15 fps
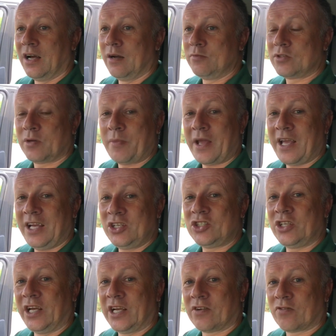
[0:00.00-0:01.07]
to meet each
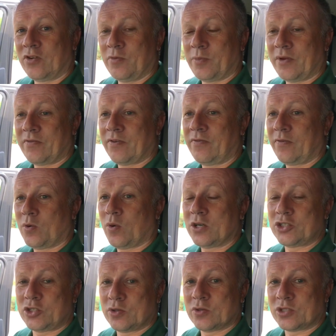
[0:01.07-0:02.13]
year group for quite
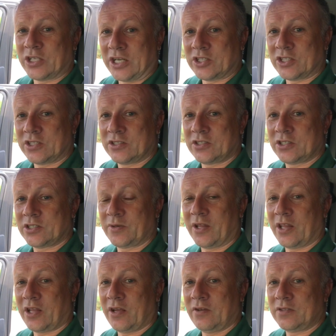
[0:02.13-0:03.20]
short sessions, just to
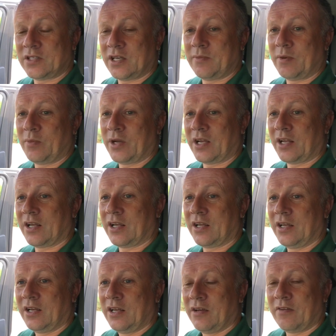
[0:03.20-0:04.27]
enthuse them, and we're going to
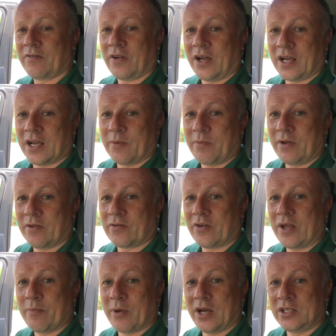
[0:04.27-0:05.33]
fly a couple of 3
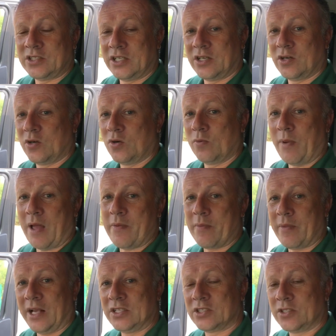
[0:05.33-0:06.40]
birds in the hall, maybe
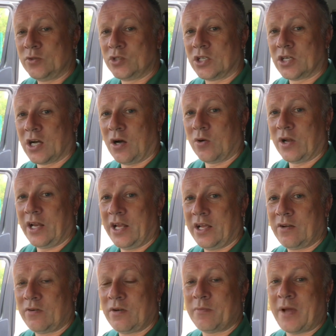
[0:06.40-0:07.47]
meet Zeus the golden
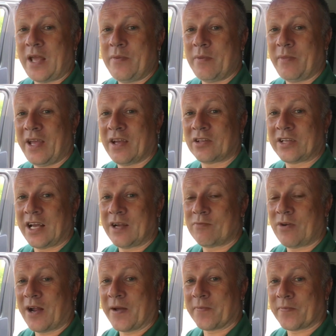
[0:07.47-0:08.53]
eagle, and maybe meet a tame
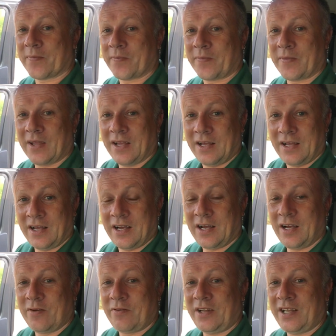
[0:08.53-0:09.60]
rat.
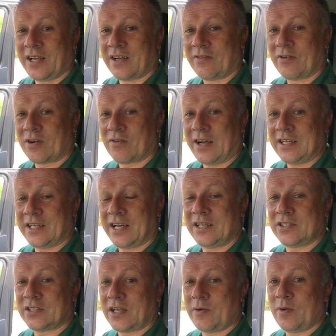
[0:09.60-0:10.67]
Hopefully they're going to have a great day, and
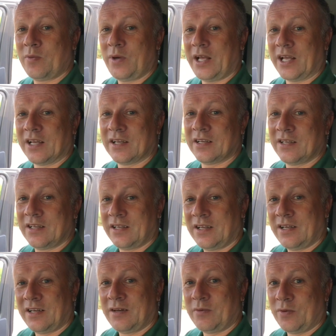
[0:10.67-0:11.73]
so are we.
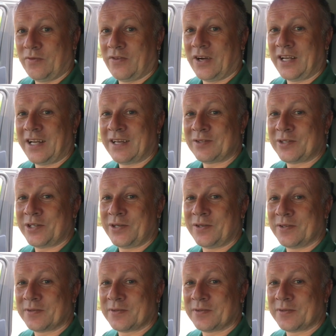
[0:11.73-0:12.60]
We'll find out soon.